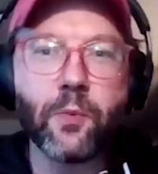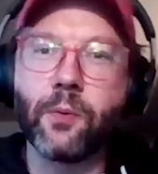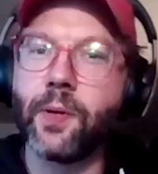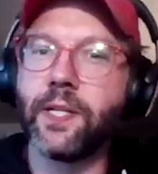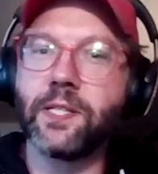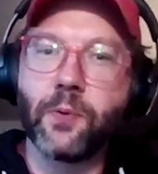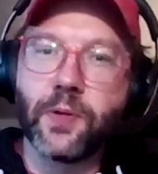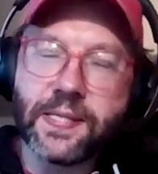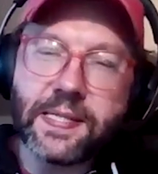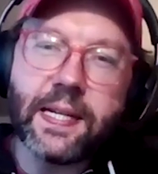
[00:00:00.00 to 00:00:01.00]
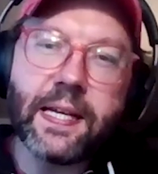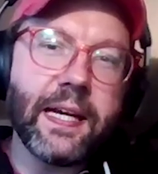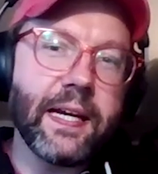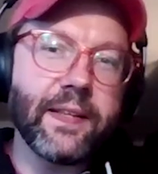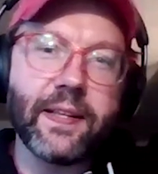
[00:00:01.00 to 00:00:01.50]
We'll really explore the
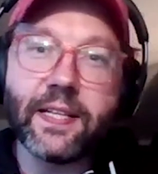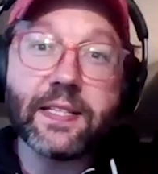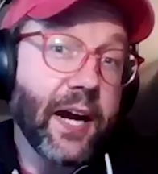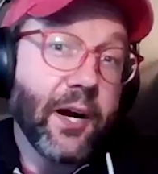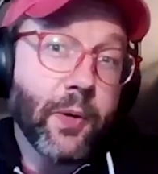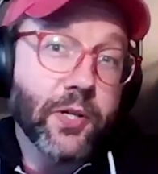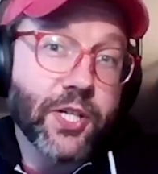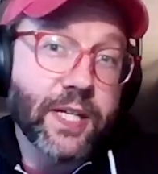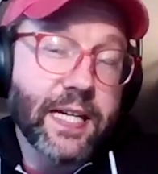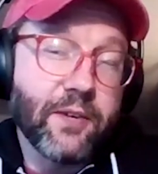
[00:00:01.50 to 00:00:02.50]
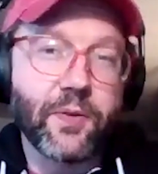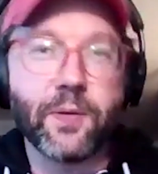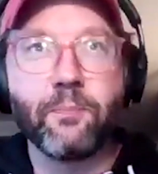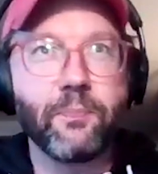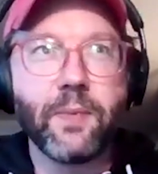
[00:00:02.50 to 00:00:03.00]
city. And then the entire world shut down
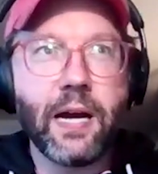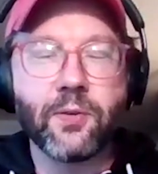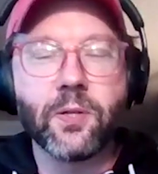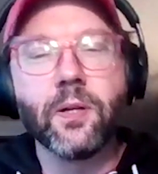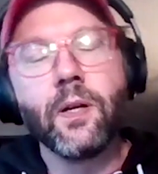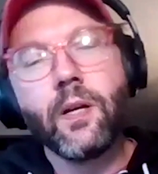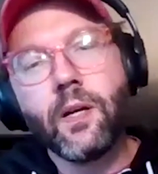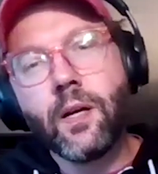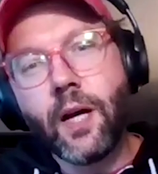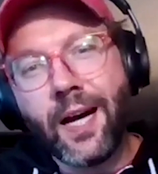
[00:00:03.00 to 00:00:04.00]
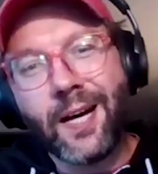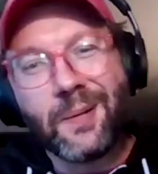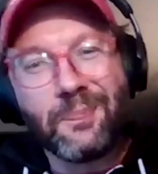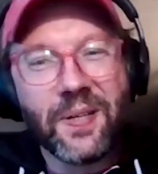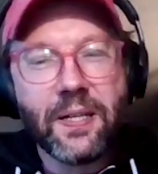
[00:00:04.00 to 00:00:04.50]
forever.
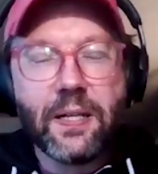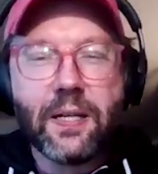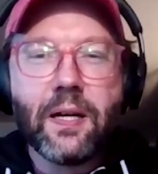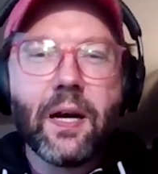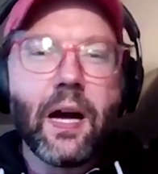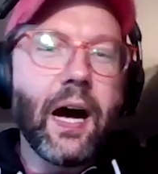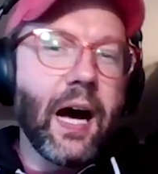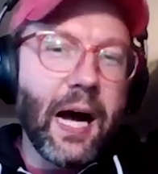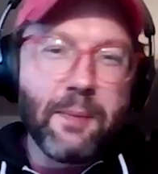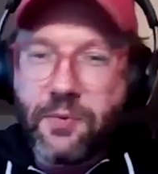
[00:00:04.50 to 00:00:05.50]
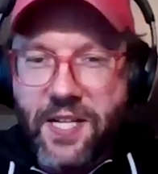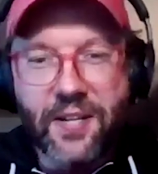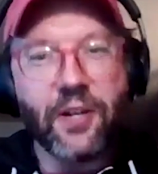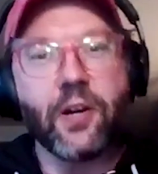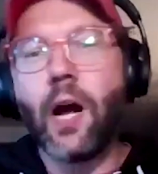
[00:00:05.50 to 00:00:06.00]
I moved
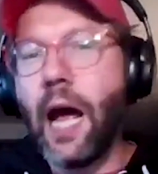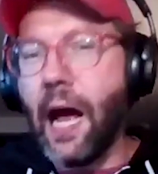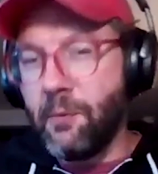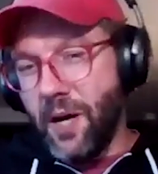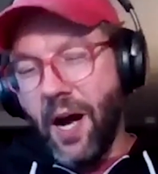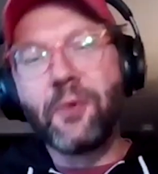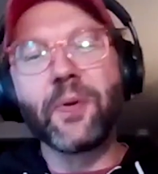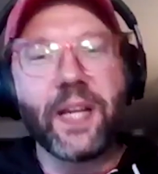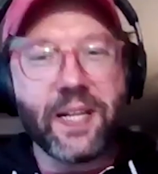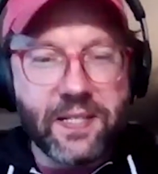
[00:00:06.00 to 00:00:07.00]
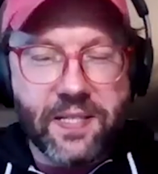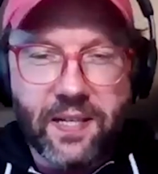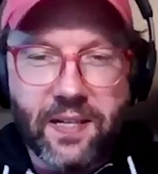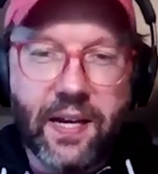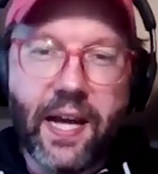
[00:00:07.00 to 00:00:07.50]
here unrelated
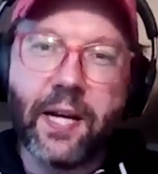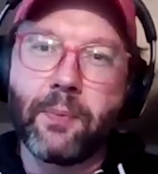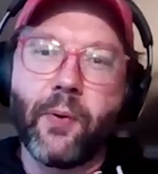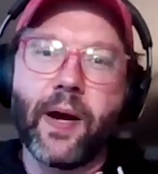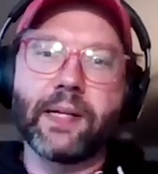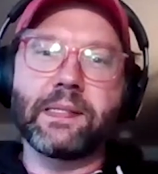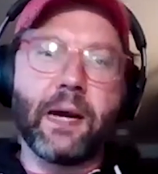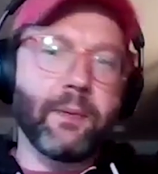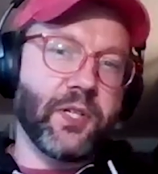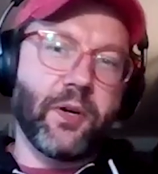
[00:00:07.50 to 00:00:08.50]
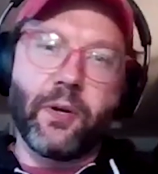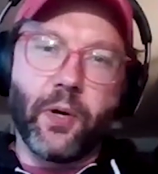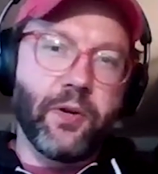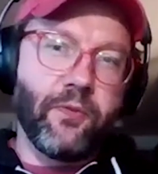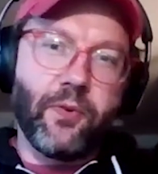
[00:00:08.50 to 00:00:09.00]
to AWS. I was already
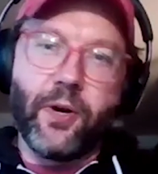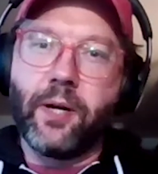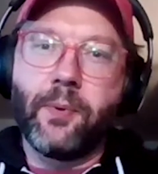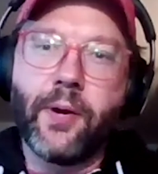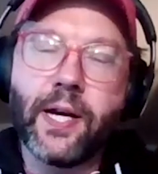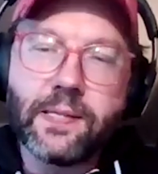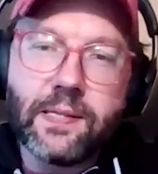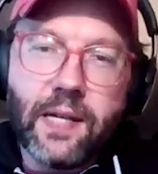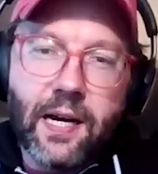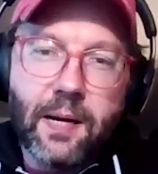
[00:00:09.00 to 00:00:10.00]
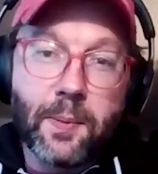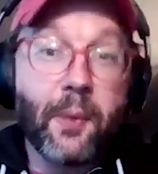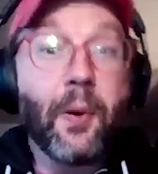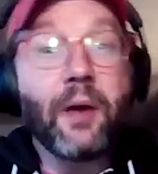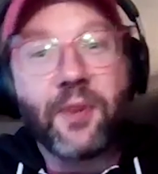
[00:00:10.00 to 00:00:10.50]
working for AWS, but my
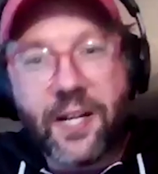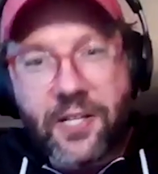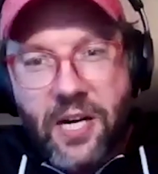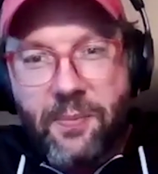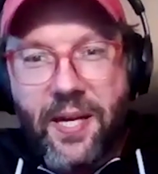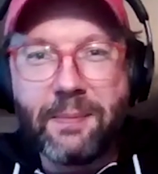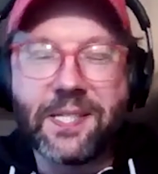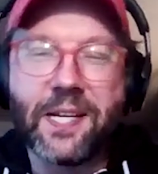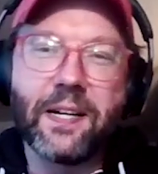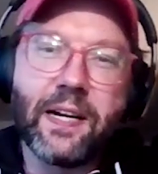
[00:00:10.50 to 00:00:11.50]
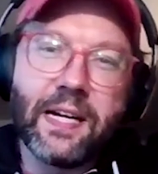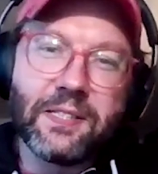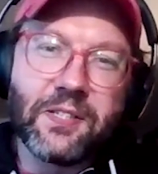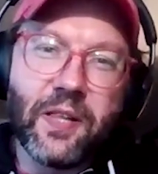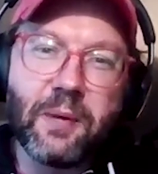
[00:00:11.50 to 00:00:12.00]
wife got a job with Amazon. And
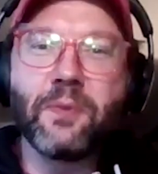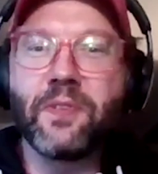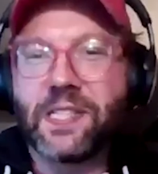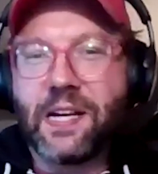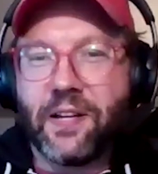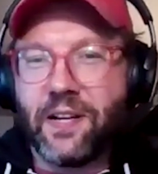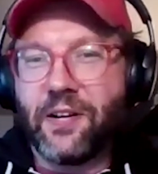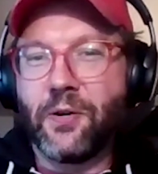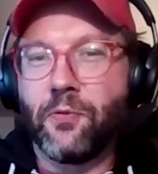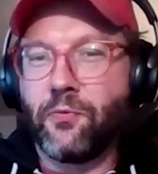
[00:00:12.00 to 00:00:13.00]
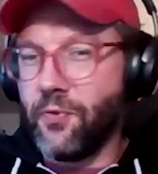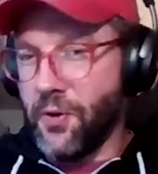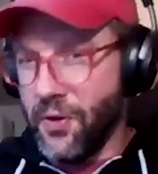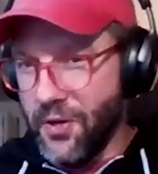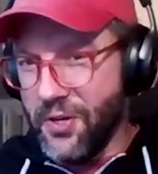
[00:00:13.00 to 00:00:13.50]
so they moved us out here
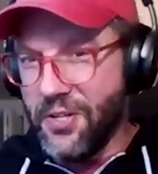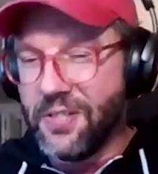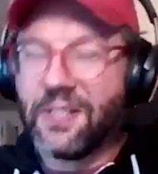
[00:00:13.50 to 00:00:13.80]
for her.